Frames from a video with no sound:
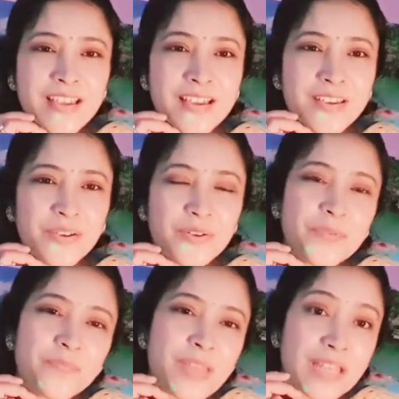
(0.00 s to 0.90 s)

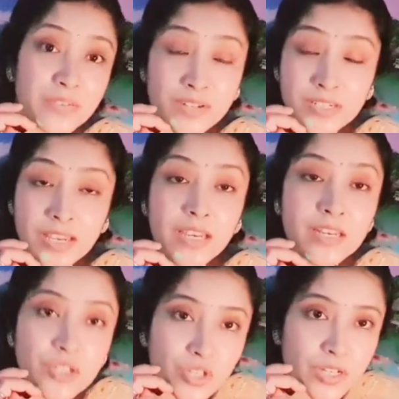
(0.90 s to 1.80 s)
and they will take
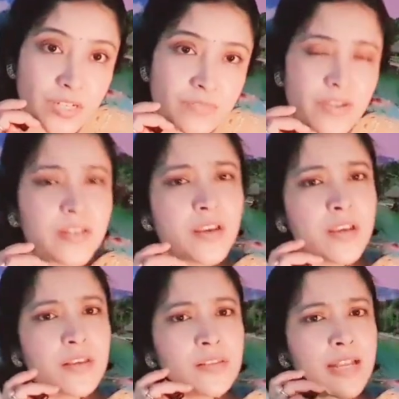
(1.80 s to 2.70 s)
initiative, and
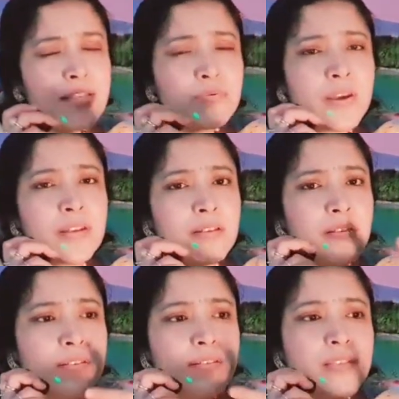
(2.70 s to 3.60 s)
that is why
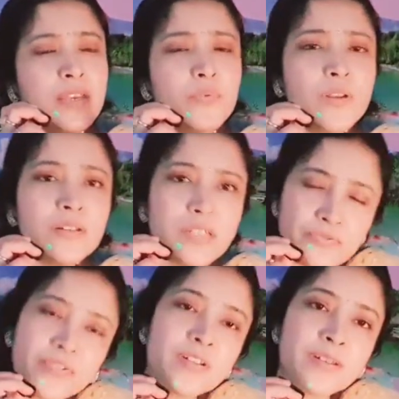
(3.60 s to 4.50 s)
they will
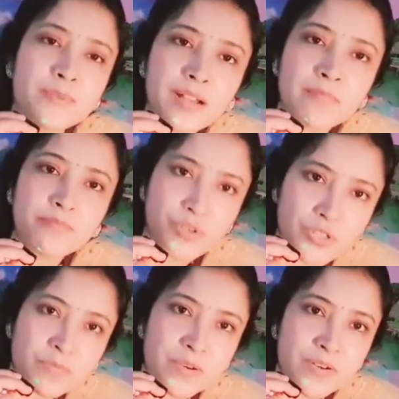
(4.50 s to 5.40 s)
definitely become
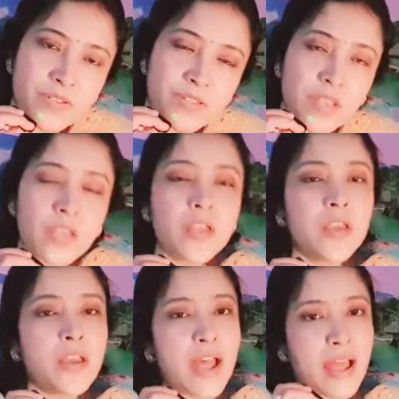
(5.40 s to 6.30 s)
prosperous
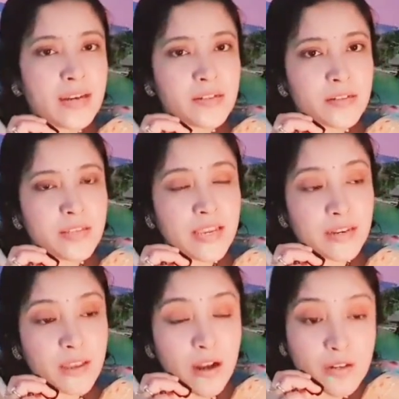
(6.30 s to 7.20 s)
and they
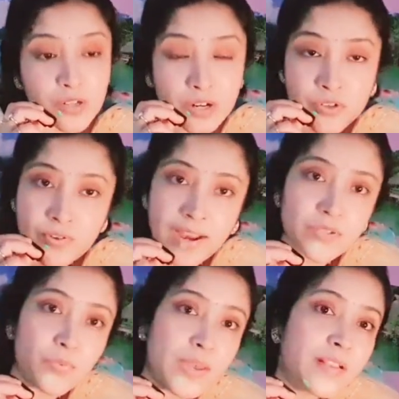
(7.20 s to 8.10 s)
can
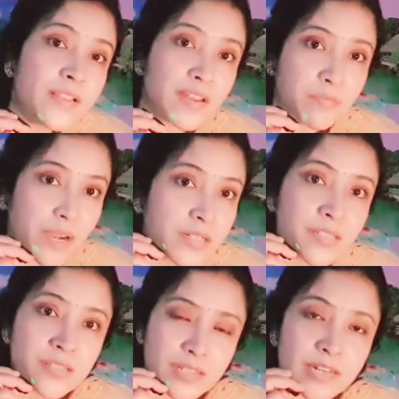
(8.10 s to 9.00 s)
attract wealth and
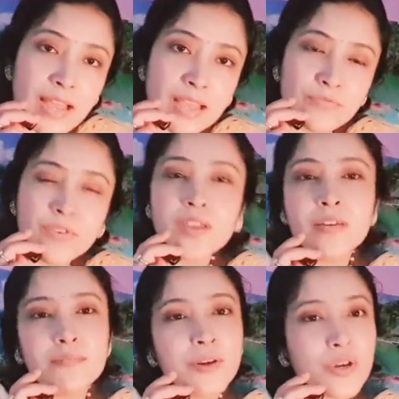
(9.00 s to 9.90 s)
abundance in life
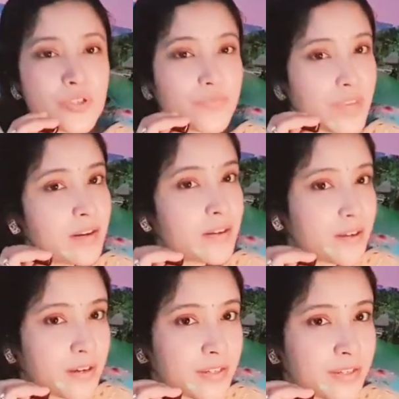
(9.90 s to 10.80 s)
because of their
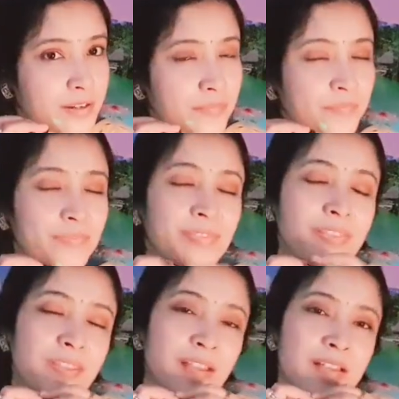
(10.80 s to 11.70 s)
career.
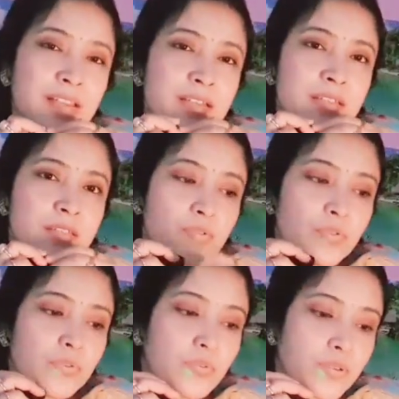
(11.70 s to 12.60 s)

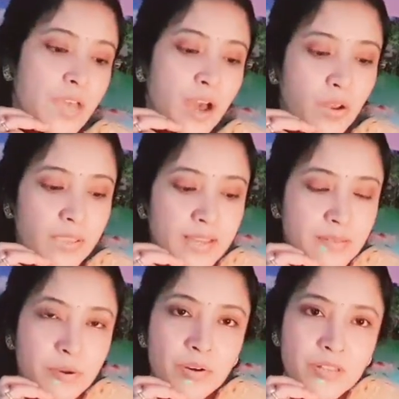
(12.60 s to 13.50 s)
So yeah, all that
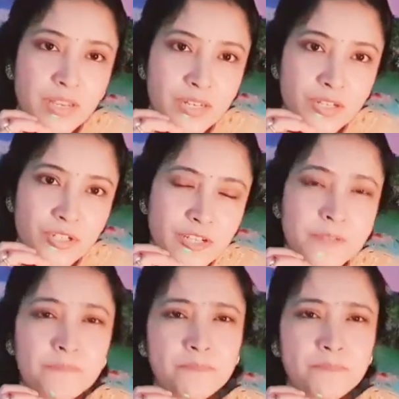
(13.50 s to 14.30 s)
about Dhanishta.